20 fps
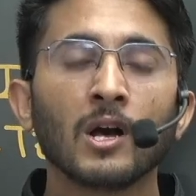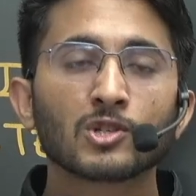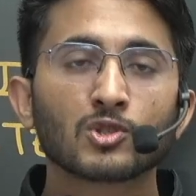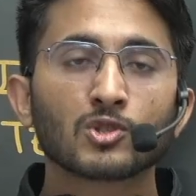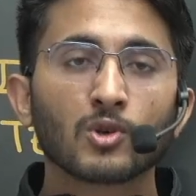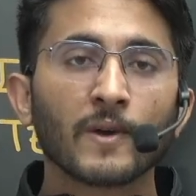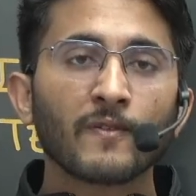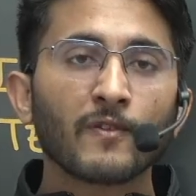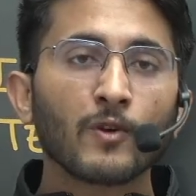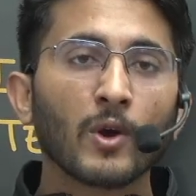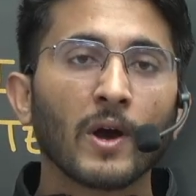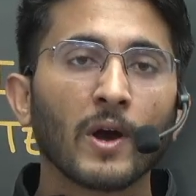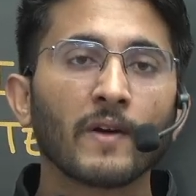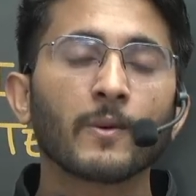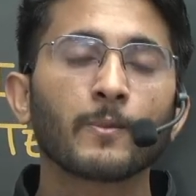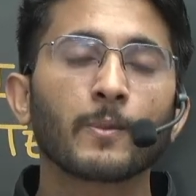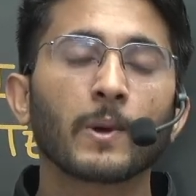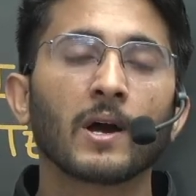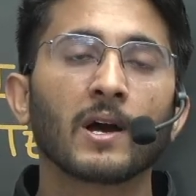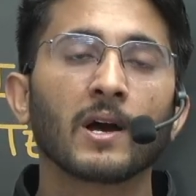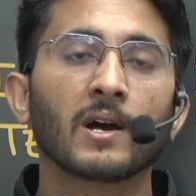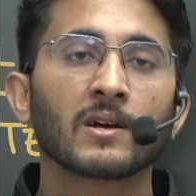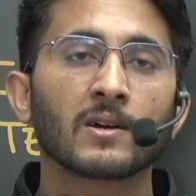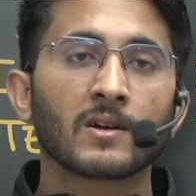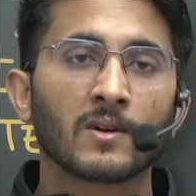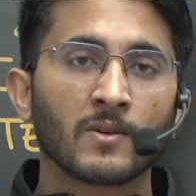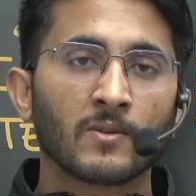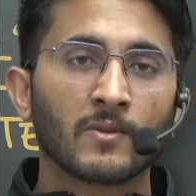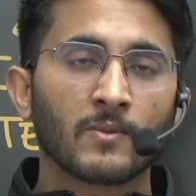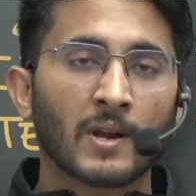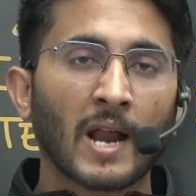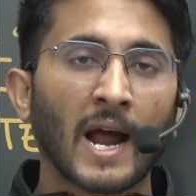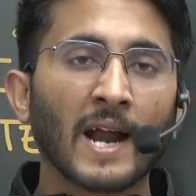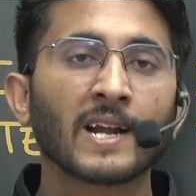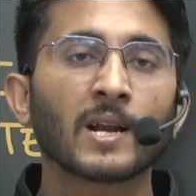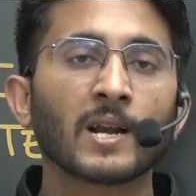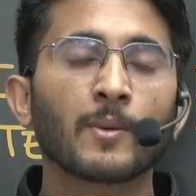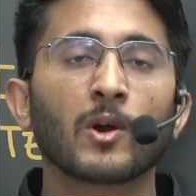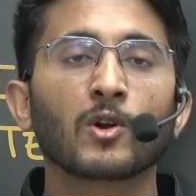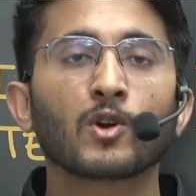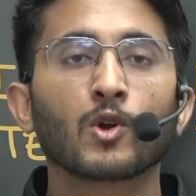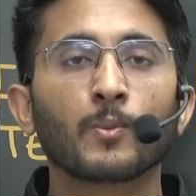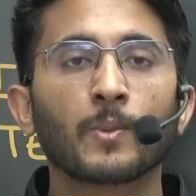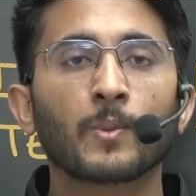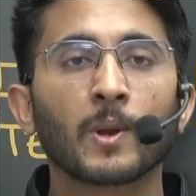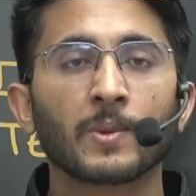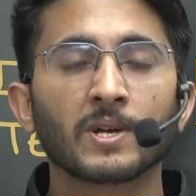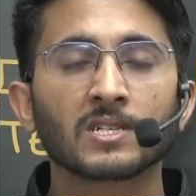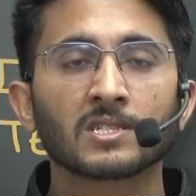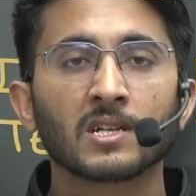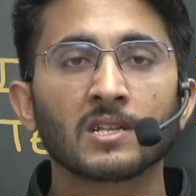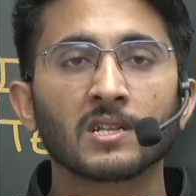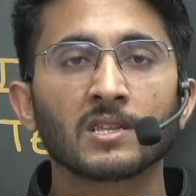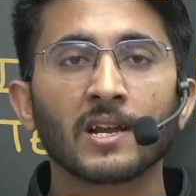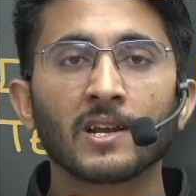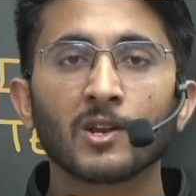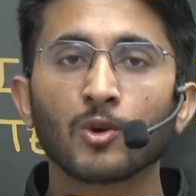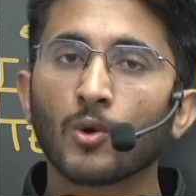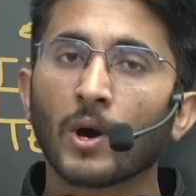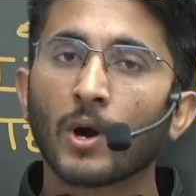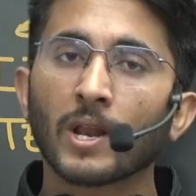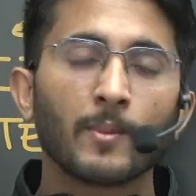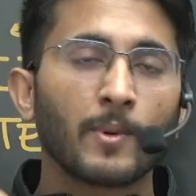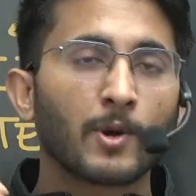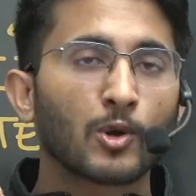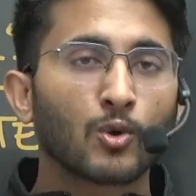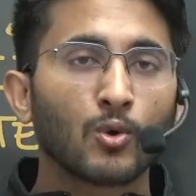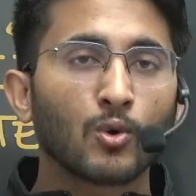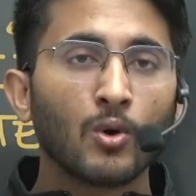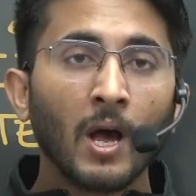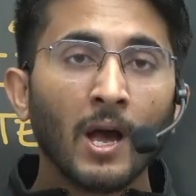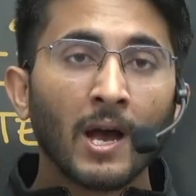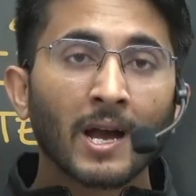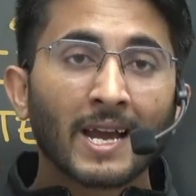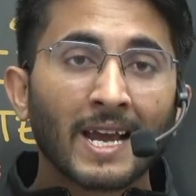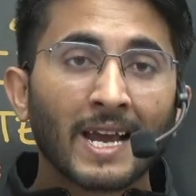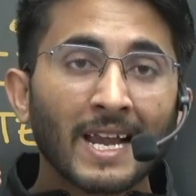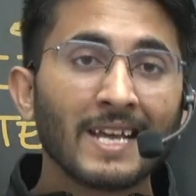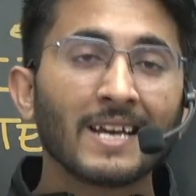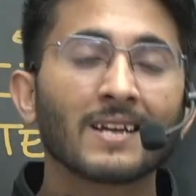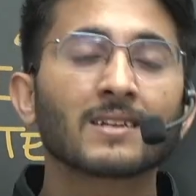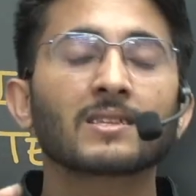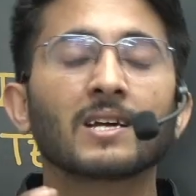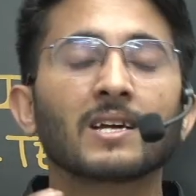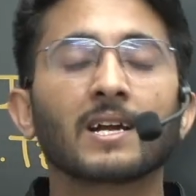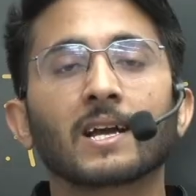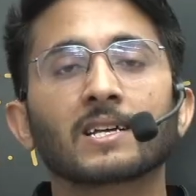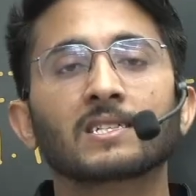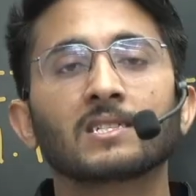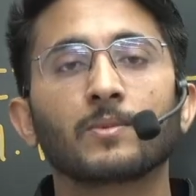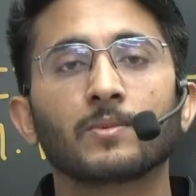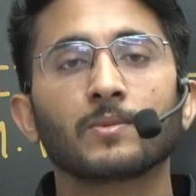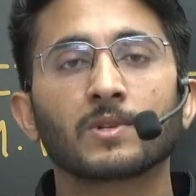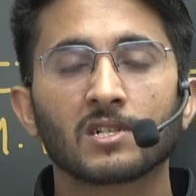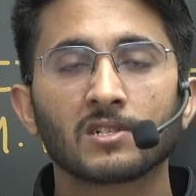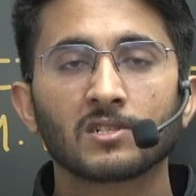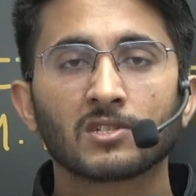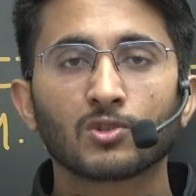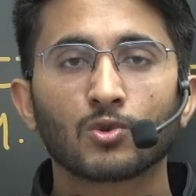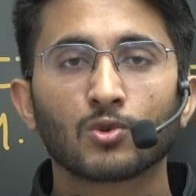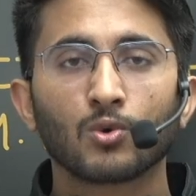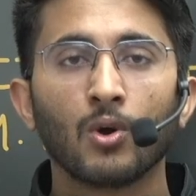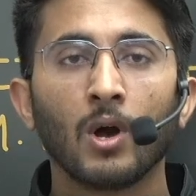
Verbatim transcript: So if you have a uh, right amount of preparation, then you are able to clear that examinations too.